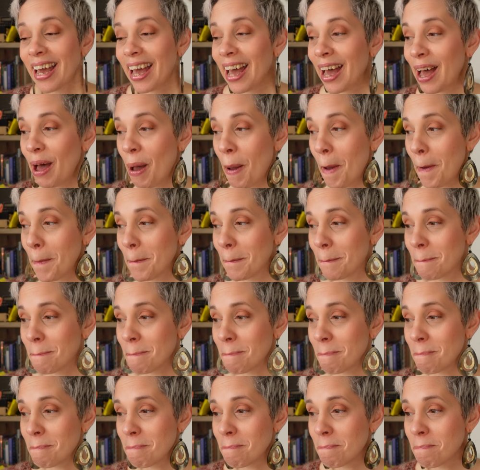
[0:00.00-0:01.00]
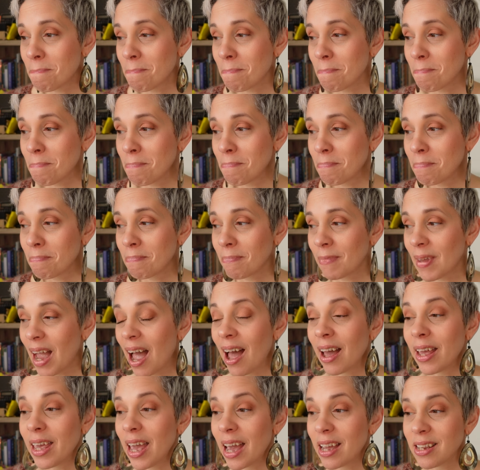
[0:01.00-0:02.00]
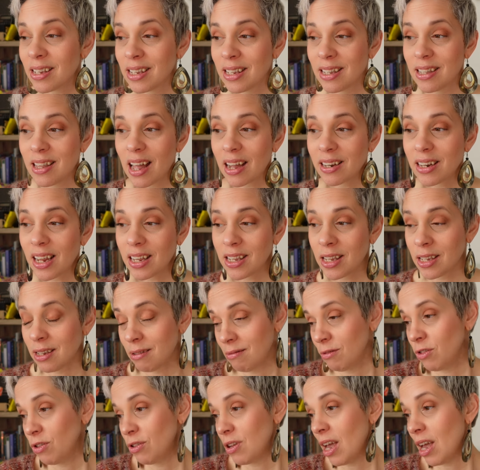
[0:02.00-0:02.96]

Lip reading: I guess that as